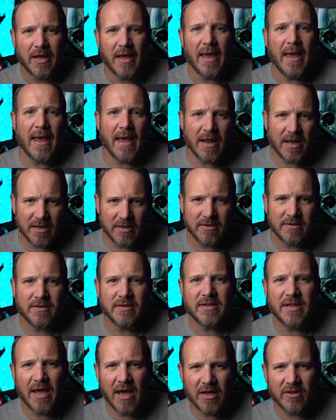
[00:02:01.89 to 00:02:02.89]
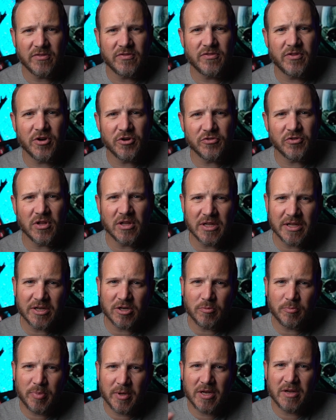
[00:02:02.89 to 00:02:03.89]
And yes, there's a
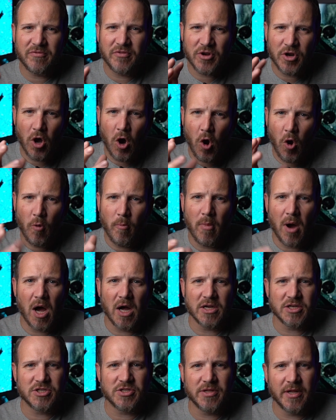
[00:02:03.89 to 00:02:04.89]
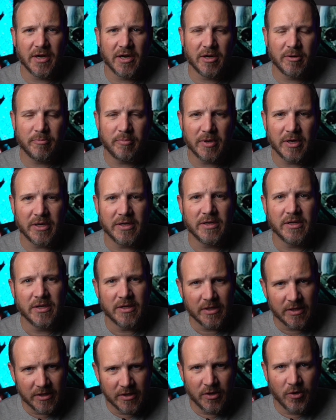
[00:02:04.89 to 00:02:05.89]
little bit of an homage there, but
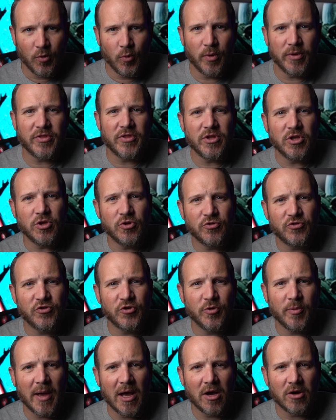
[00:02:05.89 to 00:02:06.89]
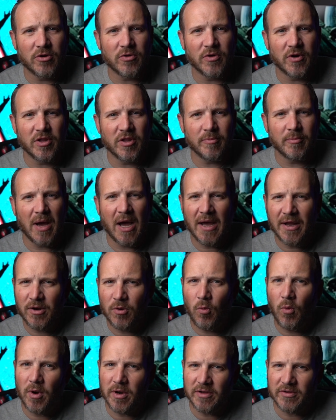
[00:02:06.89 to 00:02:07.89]
with the YouTube algorithm, I
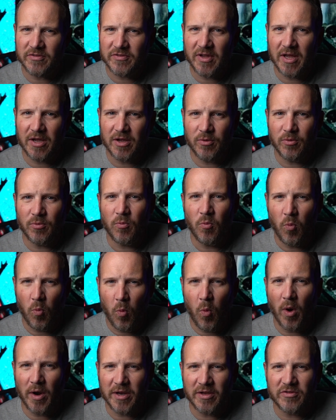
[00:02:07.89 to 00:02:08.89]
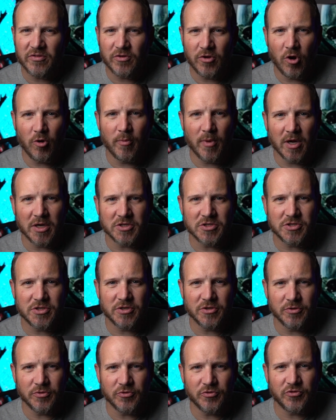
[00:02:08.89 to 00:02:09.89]
don't want to say what it's an homage
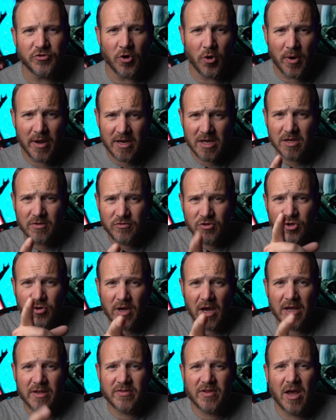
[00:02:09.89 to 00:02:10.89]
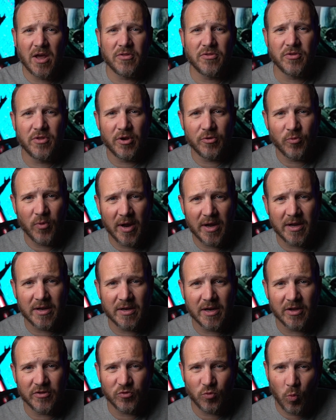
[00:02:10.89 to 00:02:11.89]
to. So any of you guys out there that
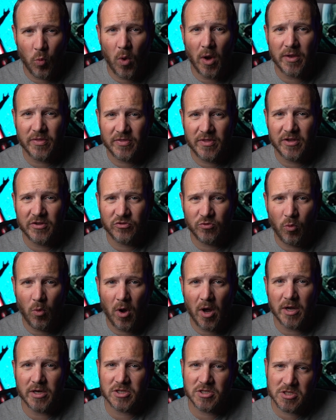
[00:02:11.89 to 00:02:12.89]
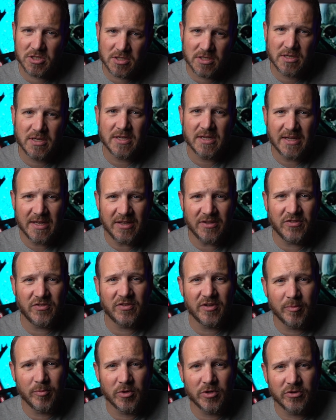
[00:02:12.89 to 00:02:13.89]
recognize what this watch is
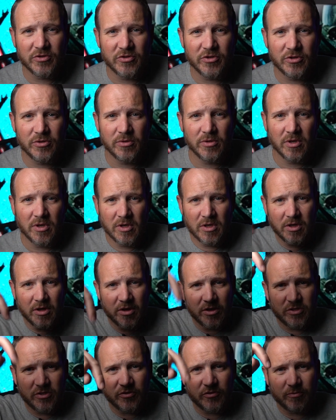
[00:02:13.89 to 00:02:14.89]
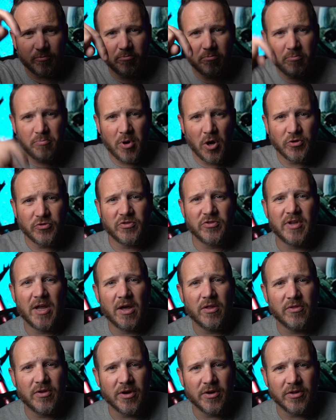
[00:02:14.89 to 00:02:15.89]
similar to, just post it
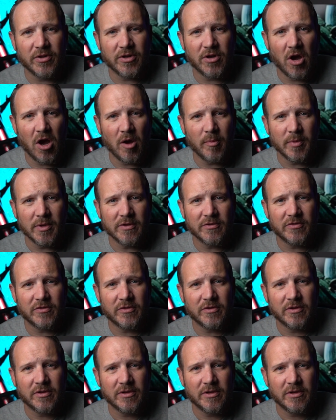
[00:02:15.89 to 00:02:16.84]
down there in the comments.